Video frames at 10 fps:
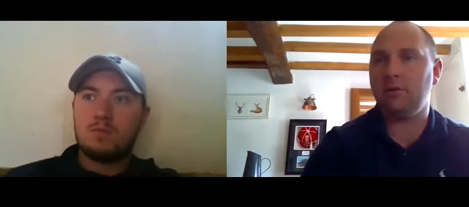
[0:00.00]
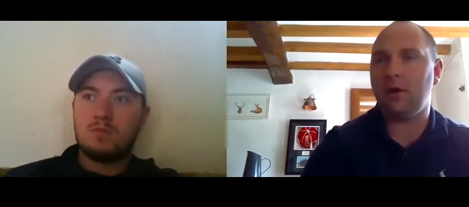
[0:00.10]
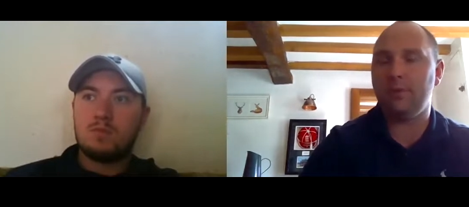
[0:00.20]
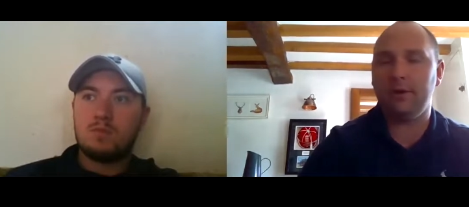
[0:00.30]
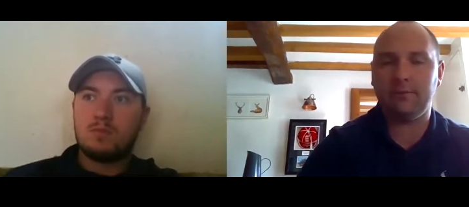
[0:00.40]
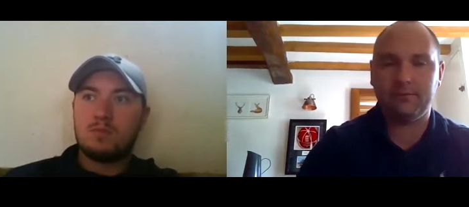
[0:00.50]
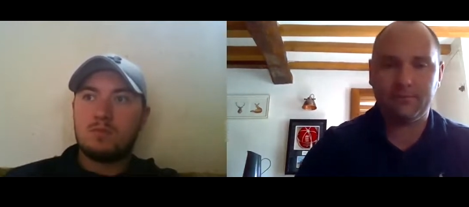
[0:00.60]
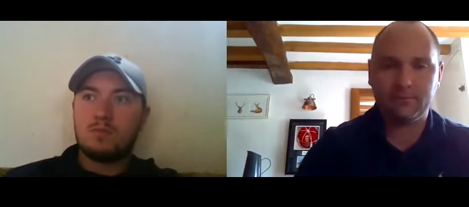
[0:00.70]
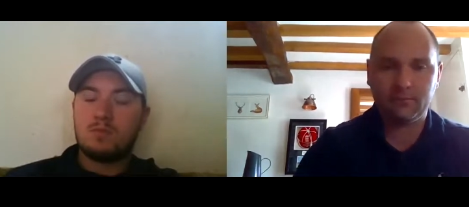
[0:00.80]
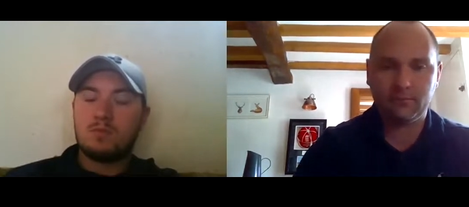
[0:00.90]
Speaker 1: on that, Ben?
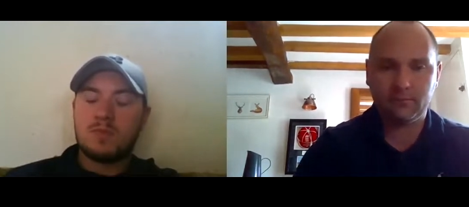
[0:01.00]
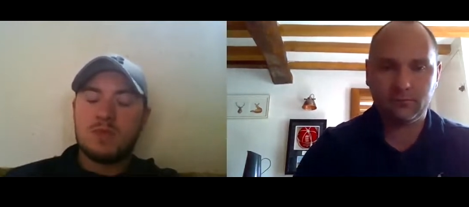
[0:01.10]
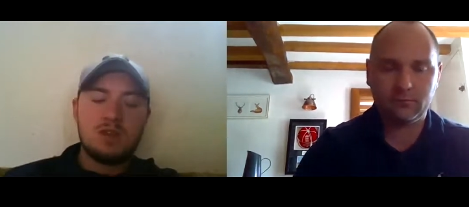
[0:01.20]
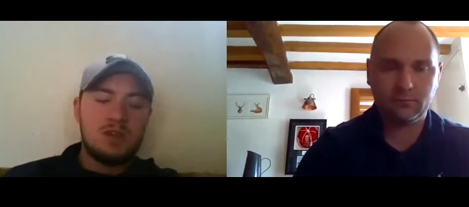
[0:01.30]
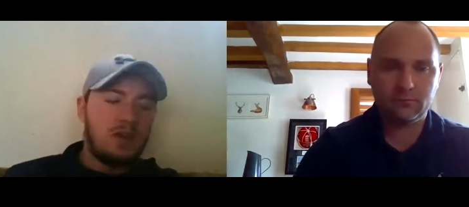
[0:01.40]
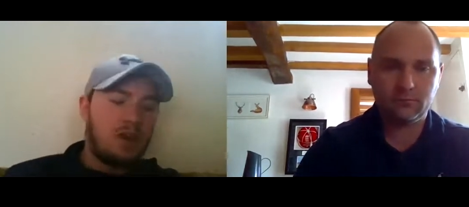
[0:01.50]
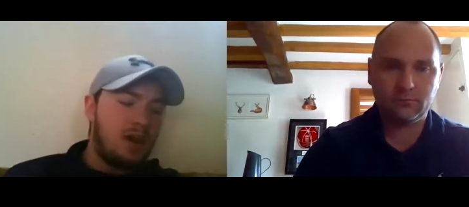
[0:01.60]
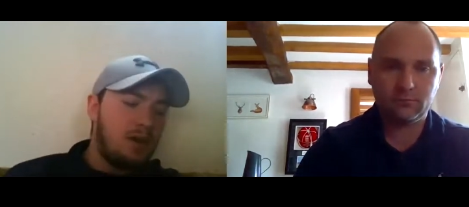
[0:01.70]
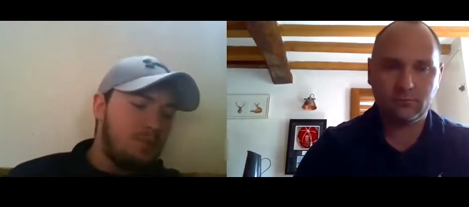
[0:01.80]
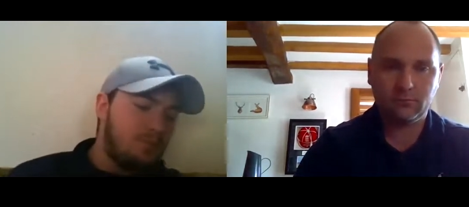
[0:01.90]

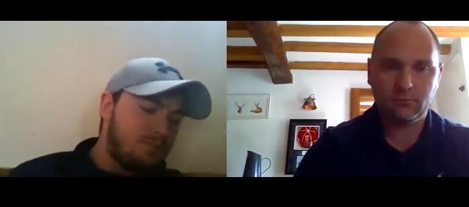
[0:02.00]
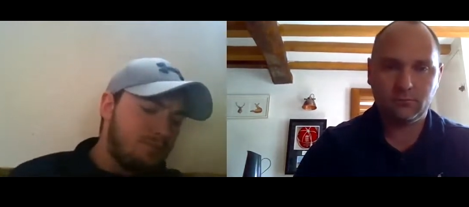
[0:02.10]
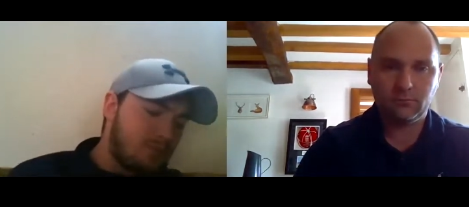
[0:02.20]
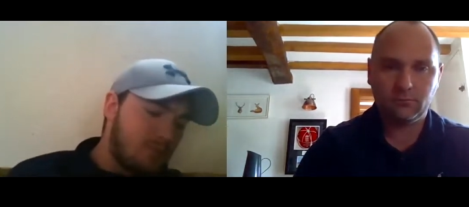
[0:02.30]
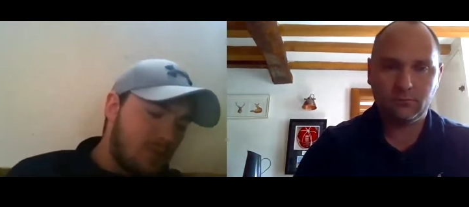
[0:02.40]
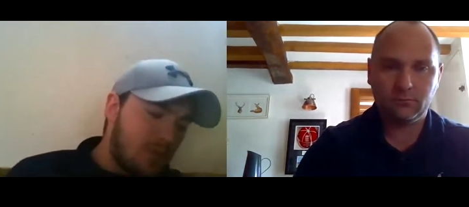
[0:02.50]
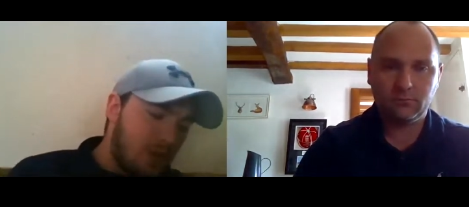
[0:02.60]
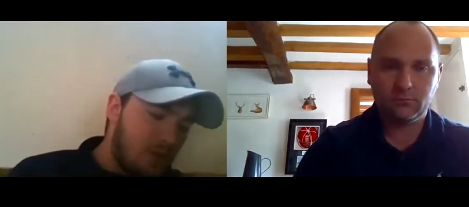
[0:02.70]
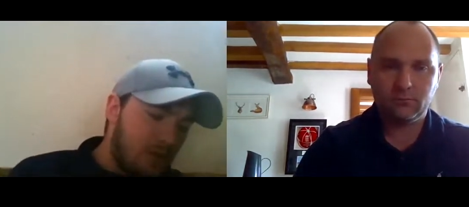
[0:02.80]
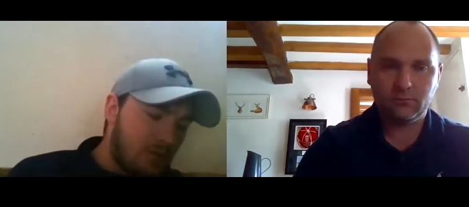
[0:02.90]
Speaker 2: Um,
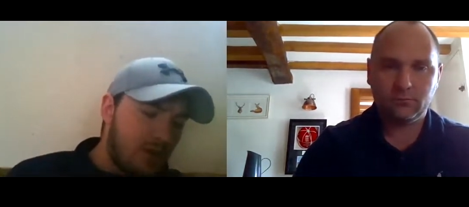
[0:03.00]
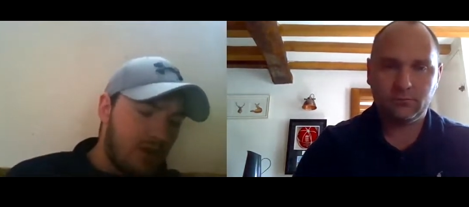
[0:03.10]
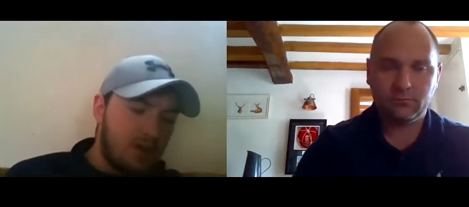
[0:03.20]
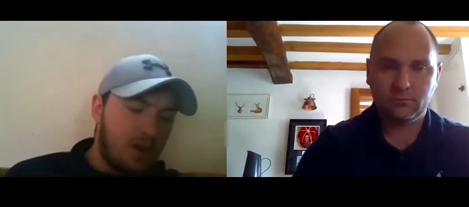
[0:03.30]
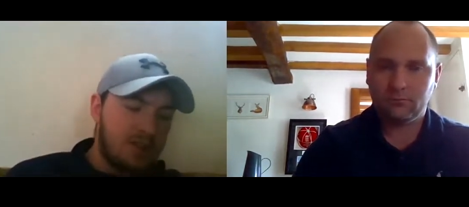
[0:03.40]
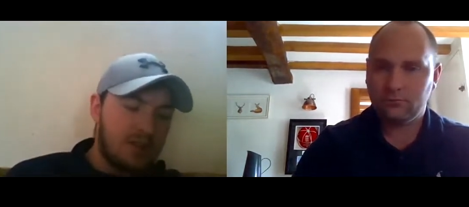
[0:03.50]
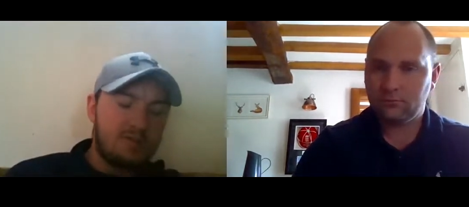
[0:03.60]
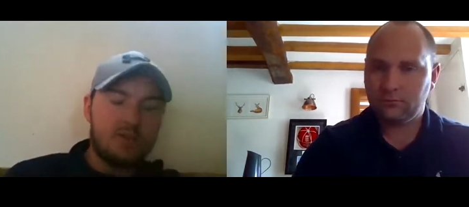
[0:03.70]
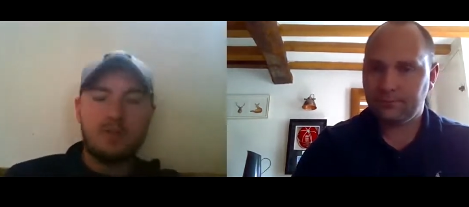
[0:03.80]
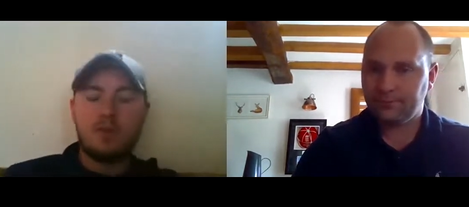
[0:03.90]
no, mate. Really, I, th- I, think
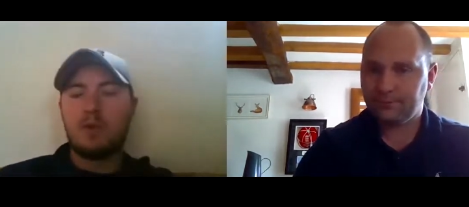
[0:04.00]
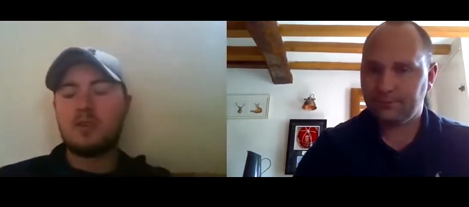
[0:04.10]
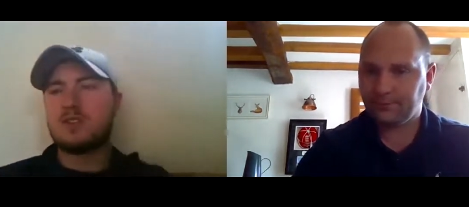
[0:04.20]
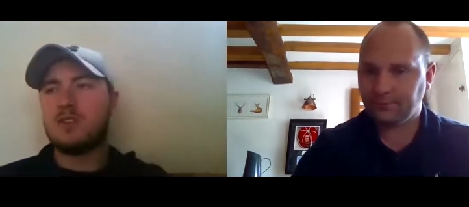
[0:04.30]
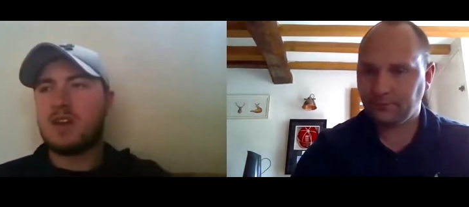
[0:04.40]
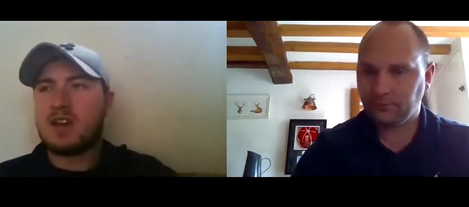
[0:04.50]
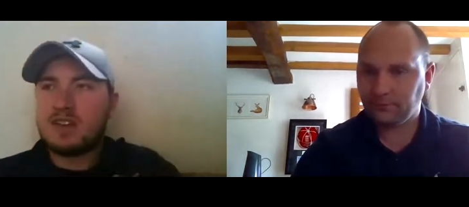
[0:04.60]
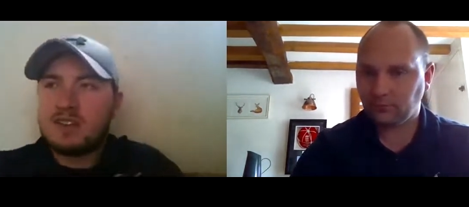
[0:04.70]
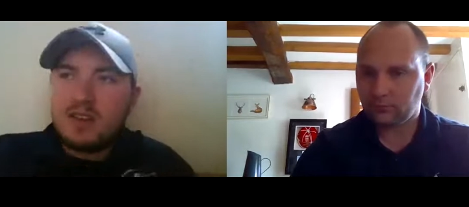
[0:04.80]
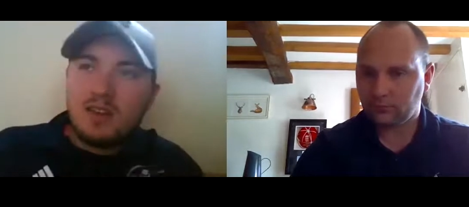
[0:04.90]
you've covered most of it. I
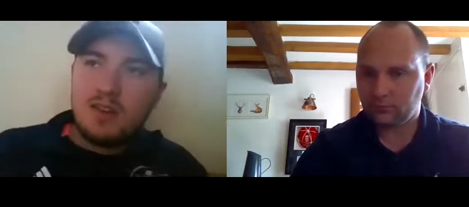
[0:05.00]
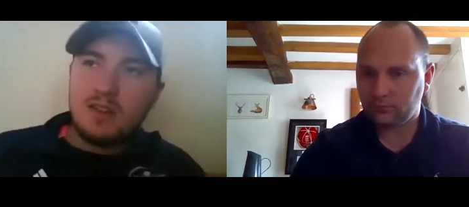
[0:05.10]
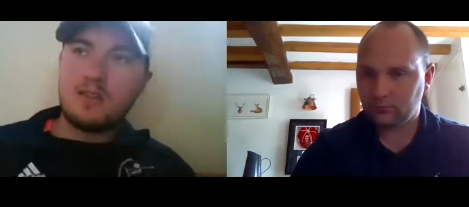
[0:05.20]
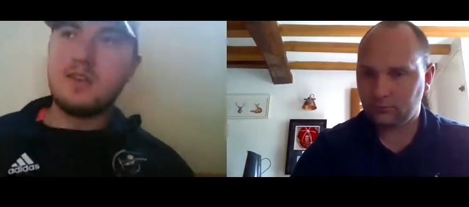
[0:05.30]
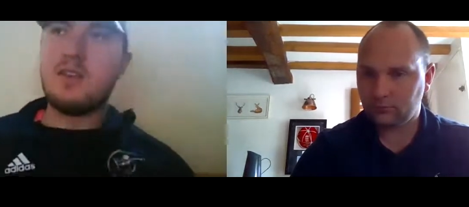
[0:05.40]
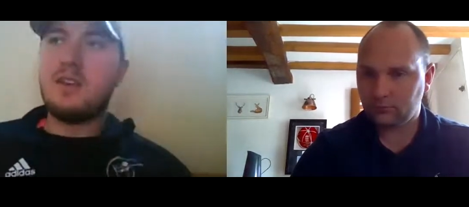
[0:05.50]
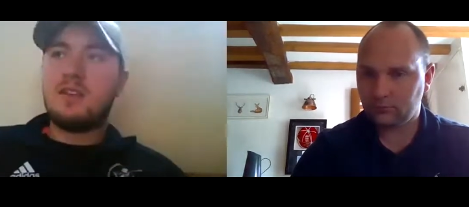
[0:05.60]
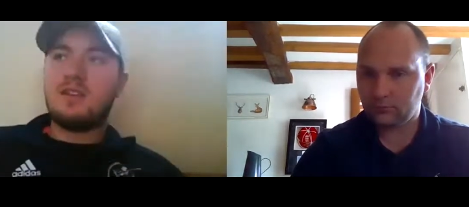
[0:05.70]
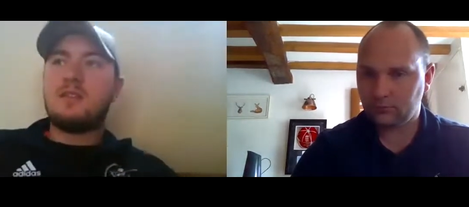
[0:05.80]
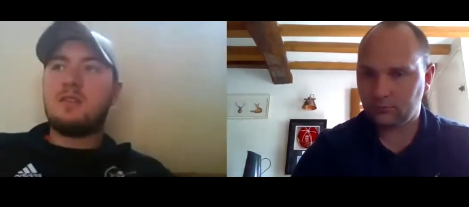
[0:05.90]
guess the
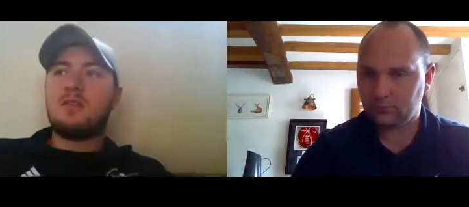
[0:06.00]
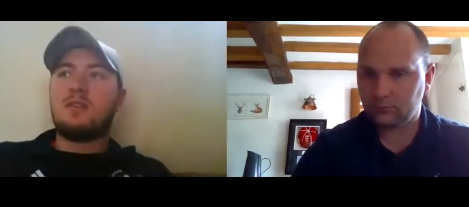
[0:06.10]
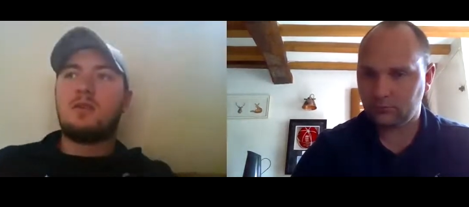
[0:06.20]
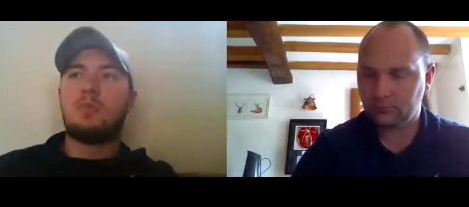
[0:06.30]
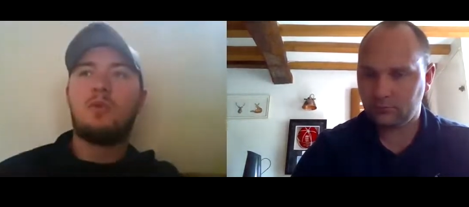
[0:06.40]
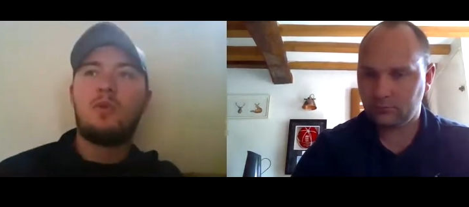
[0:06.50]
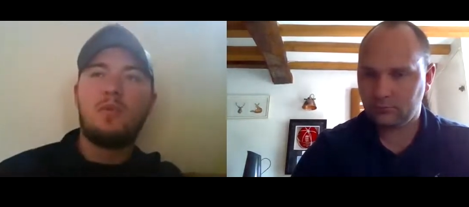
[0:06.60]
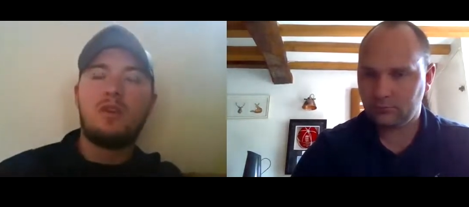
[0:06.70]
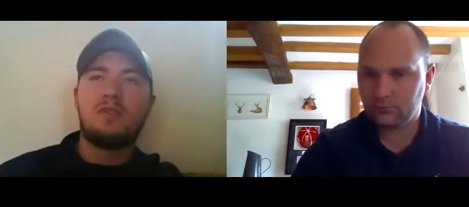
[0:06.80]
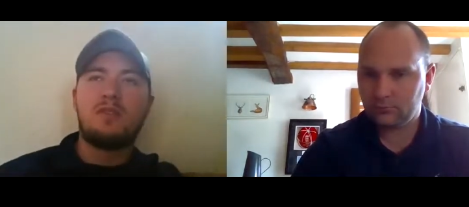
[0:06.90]
the point
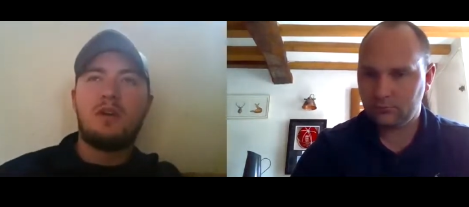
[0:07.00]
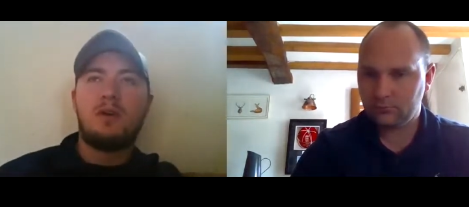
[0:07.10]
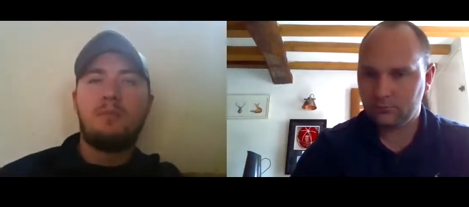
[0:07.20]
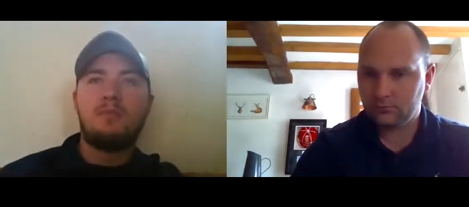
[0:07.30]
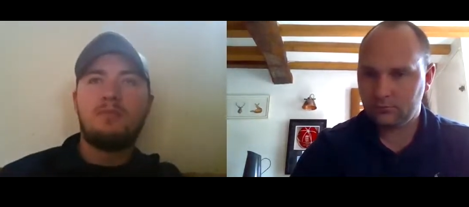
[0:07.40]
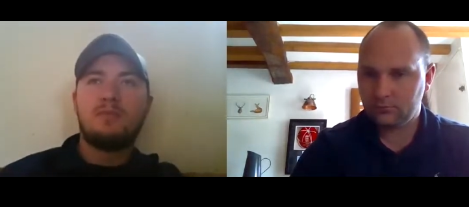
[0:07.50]
with um,